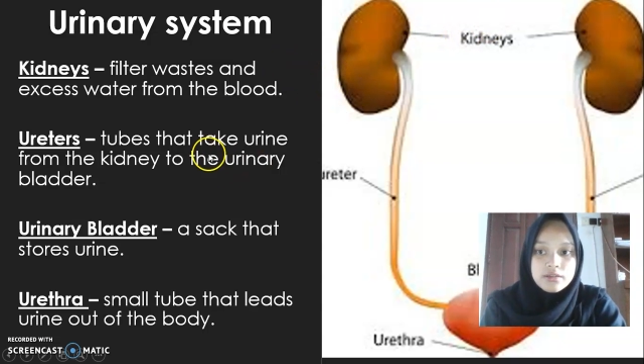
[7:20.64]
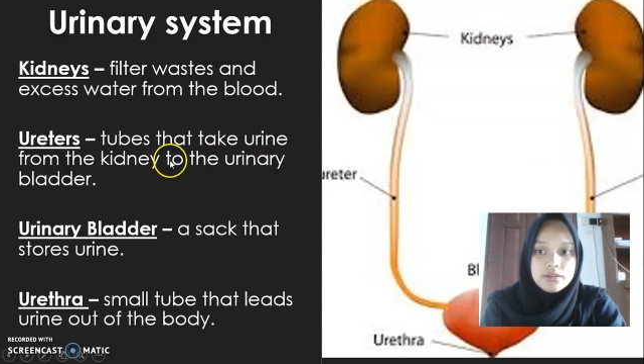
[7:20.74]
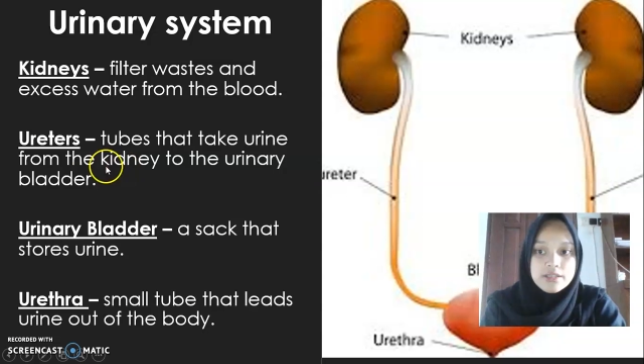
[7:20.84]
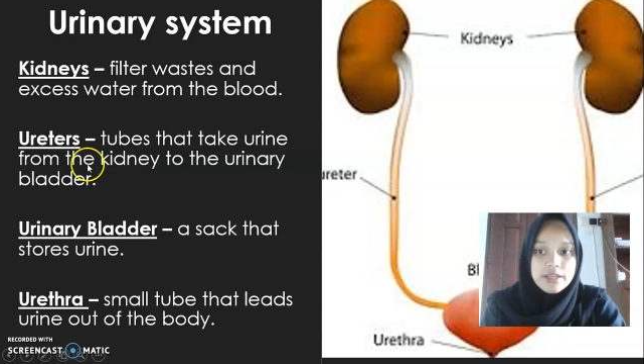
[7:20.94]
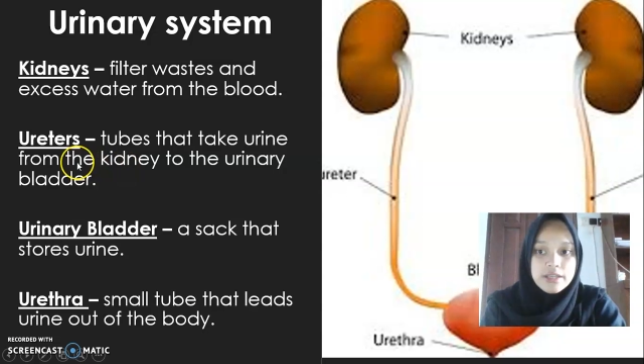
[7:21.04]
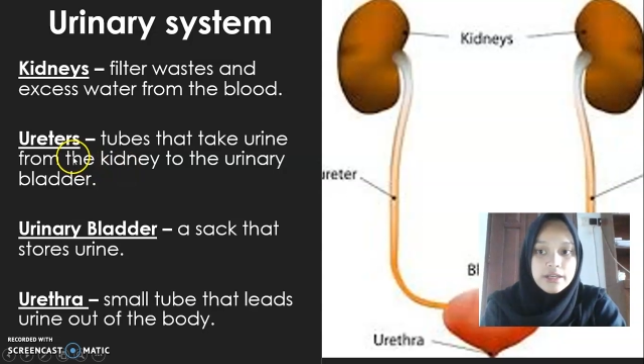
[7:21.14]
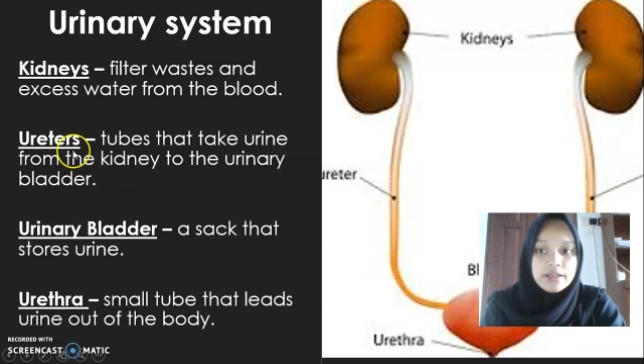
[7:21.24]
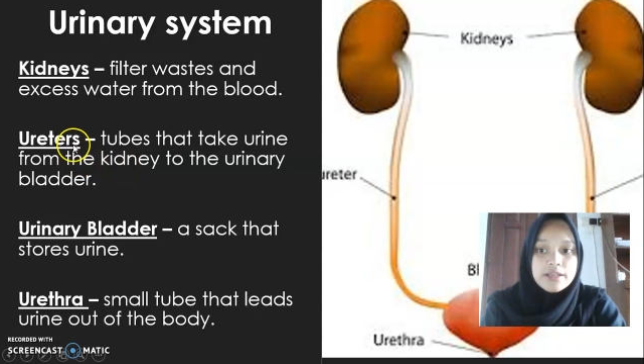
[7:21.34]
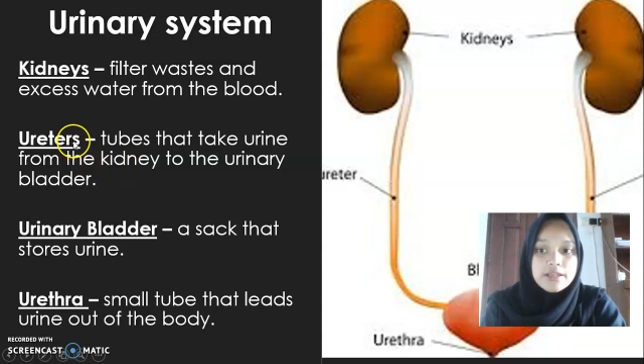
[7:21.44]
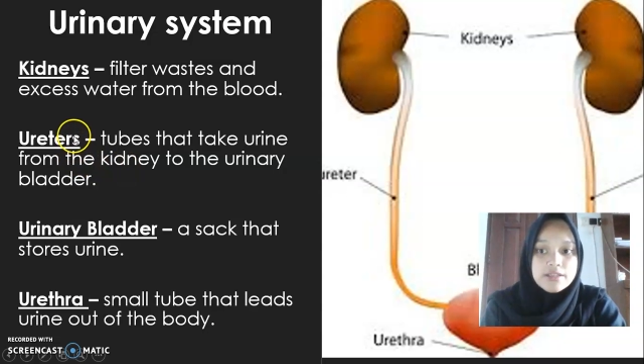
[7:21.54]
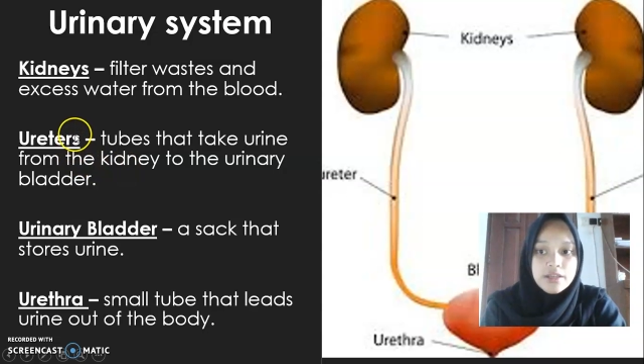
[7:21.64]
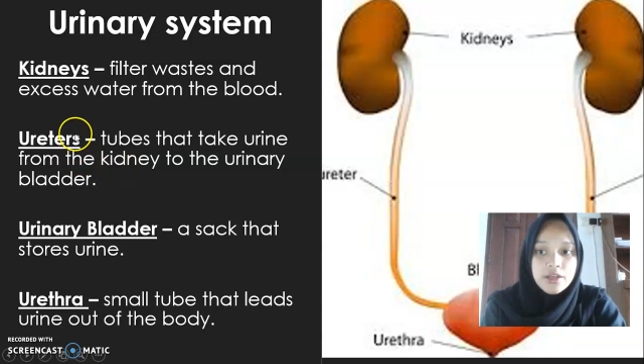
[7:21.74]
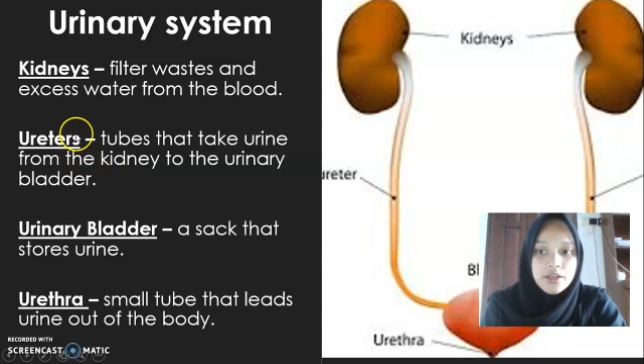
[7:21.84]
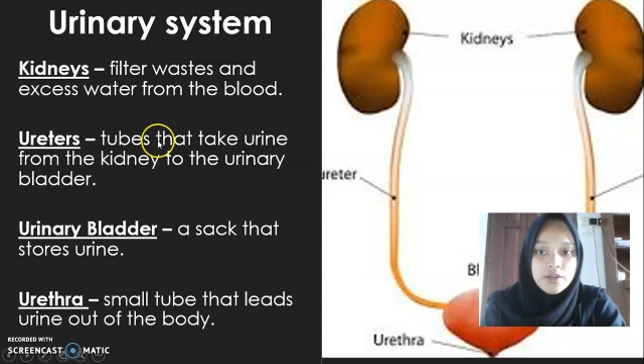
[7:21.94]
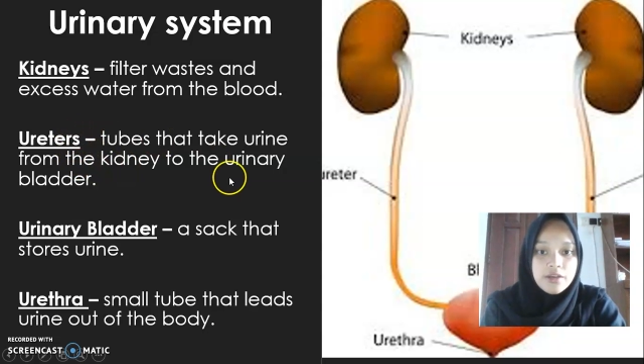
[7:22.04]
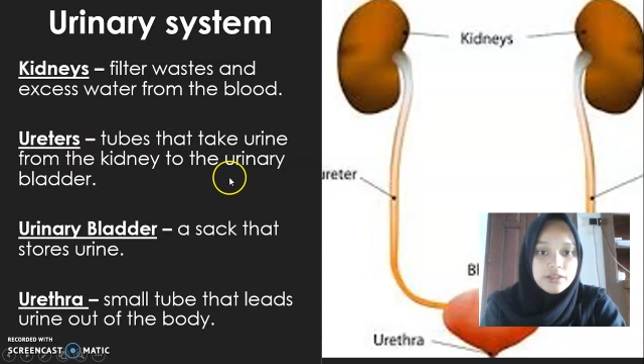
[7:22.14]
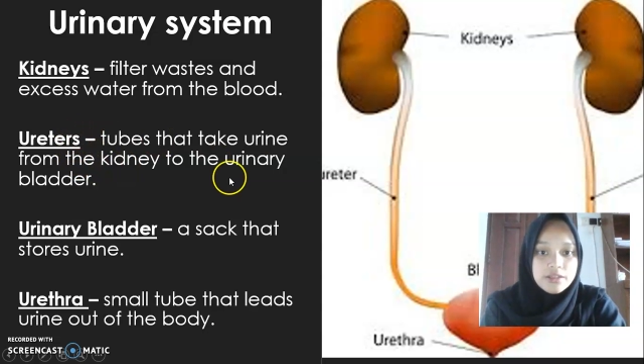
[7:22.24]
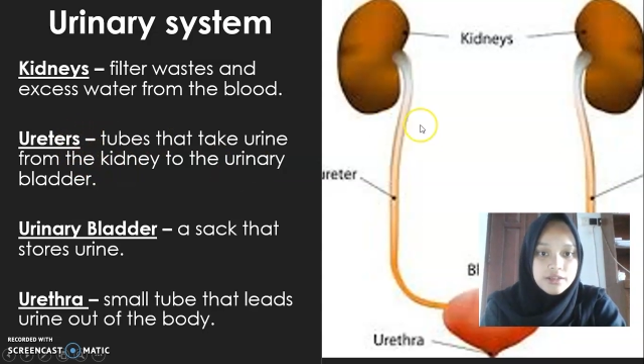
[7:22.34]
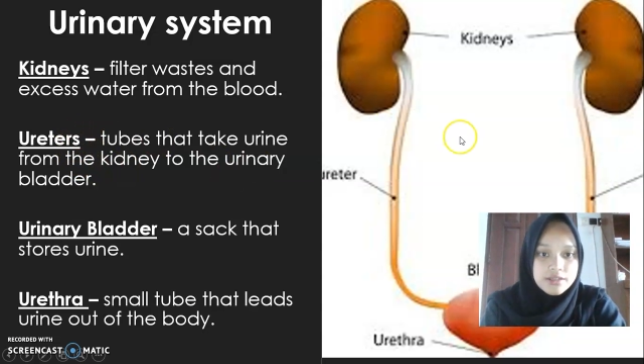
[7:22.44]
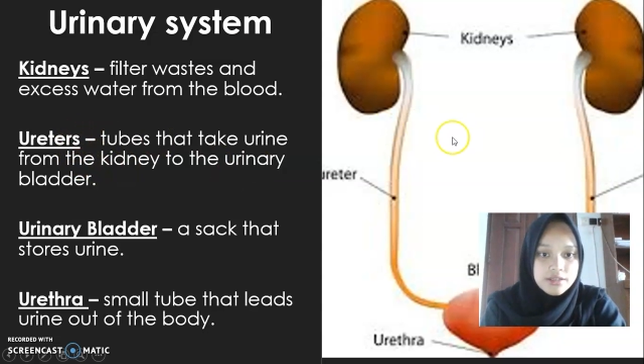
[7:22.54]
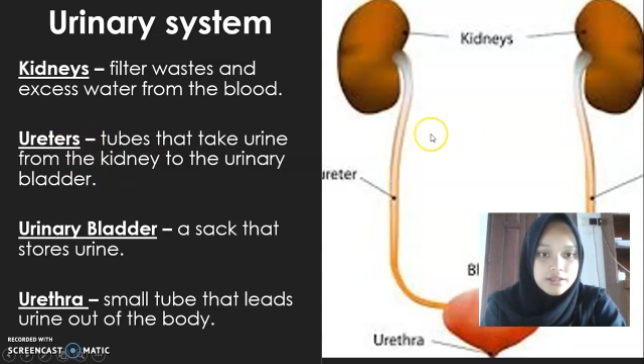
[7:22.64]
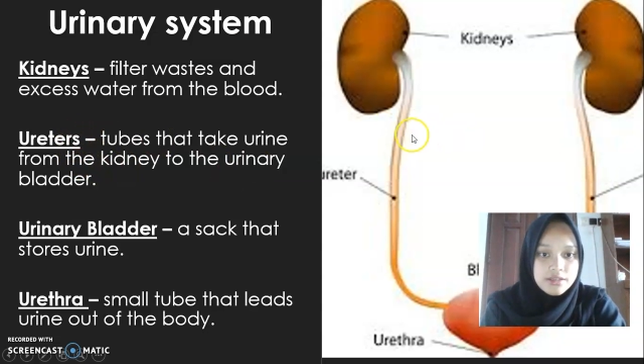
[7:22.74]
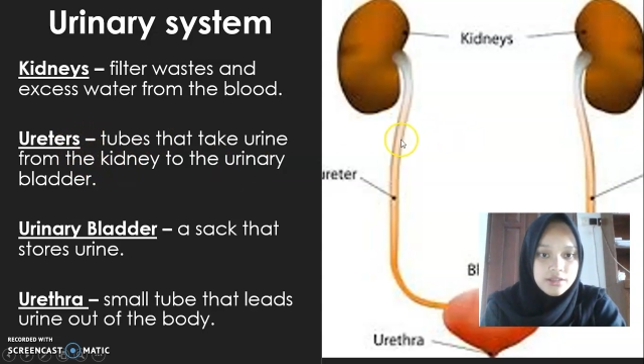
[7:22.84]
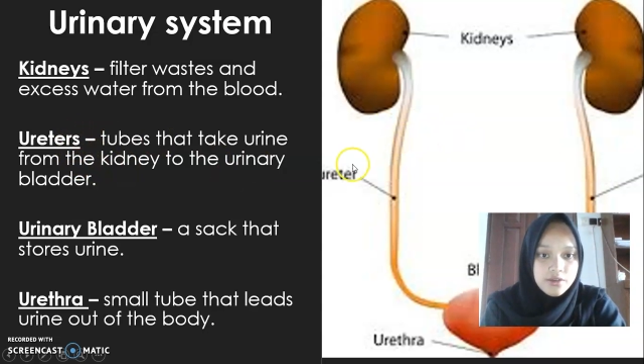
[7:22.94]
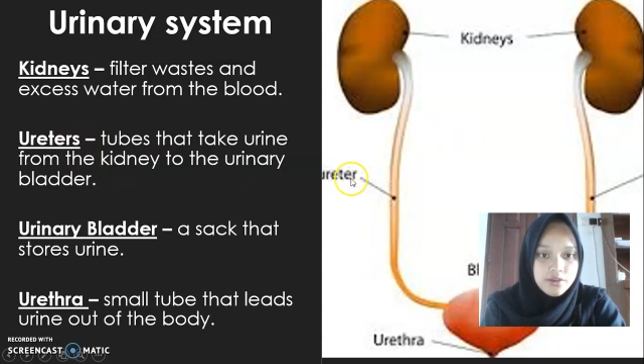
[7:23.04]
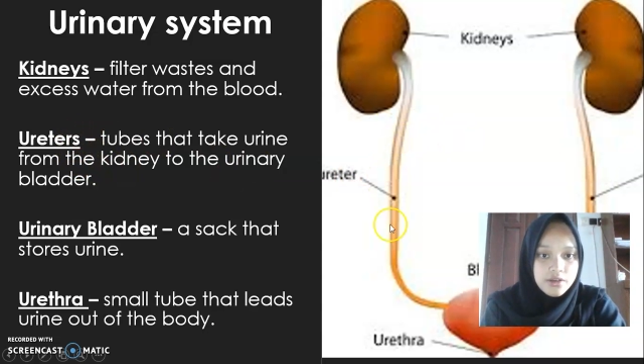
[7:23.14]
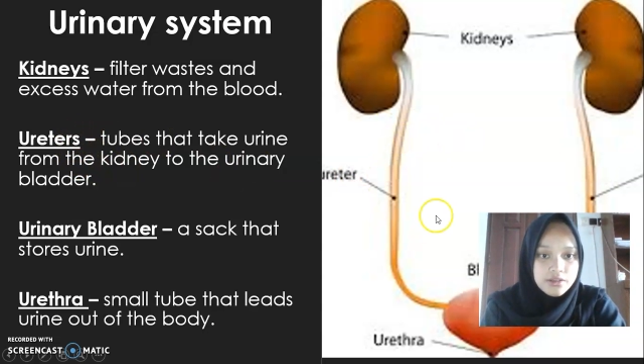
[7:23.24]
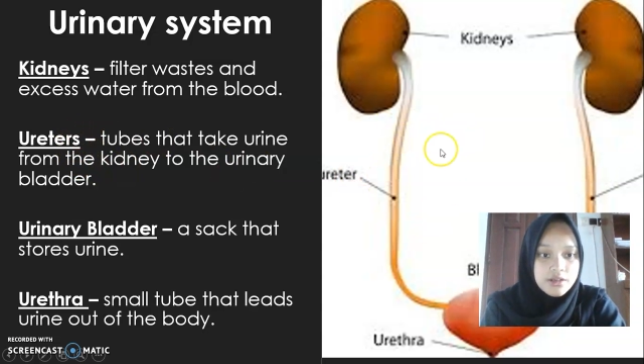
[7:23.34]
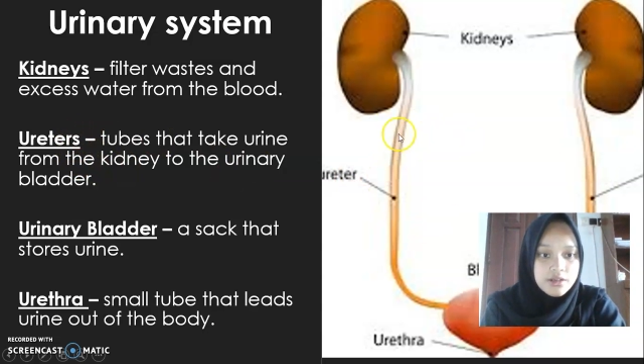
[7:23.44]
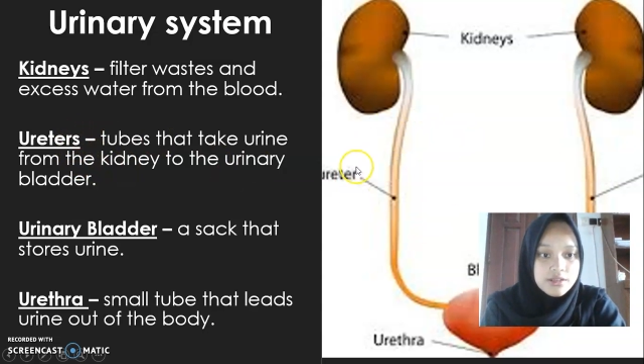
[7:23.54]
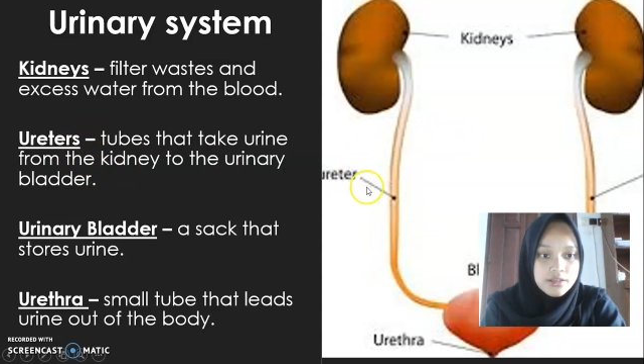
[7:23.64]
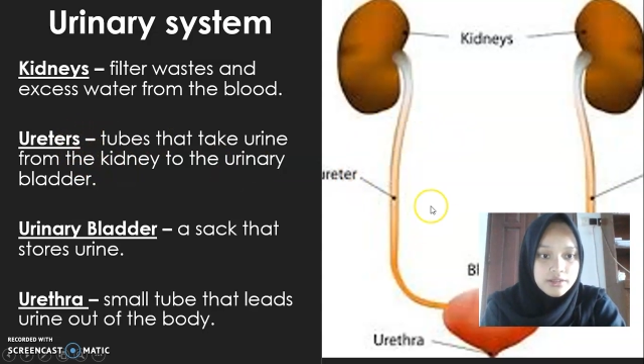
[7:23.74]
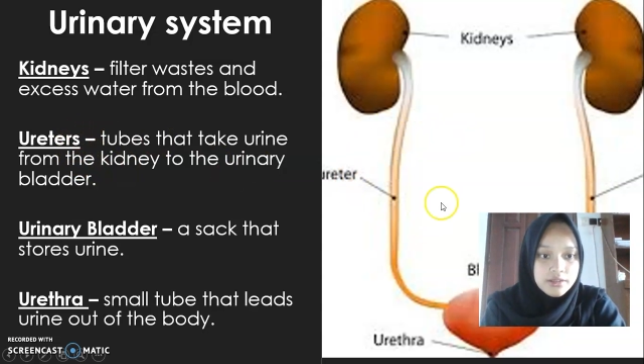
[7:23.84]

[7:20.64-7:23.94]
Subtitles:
The second is ureters. This is the ureters.